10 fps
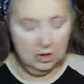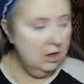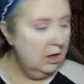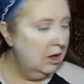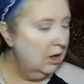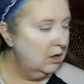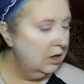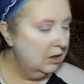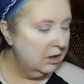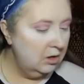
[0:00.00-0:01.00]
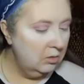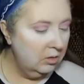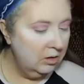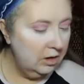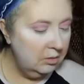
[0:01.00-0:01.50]
Yeah, I think that'll
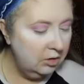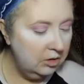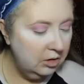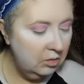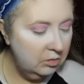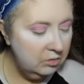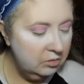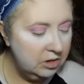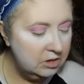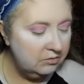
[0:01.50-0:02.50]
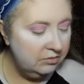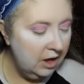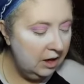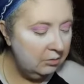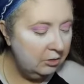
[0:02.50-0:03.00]
work. And I'm going to go in with this
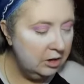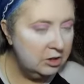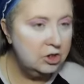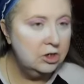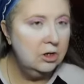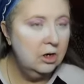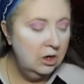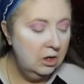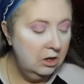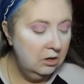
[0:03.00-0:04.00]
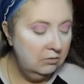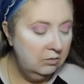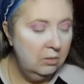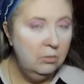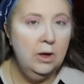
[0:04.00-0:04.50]
flat brush
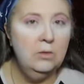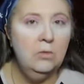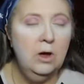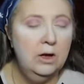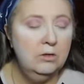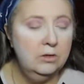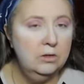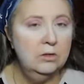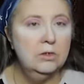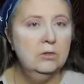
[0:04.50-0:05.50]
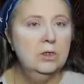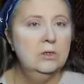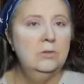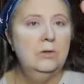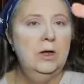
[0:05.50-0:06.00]
from Wet n Wild. So
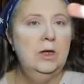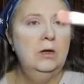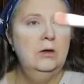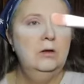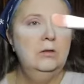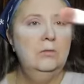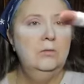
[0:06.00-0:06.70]
this one right here.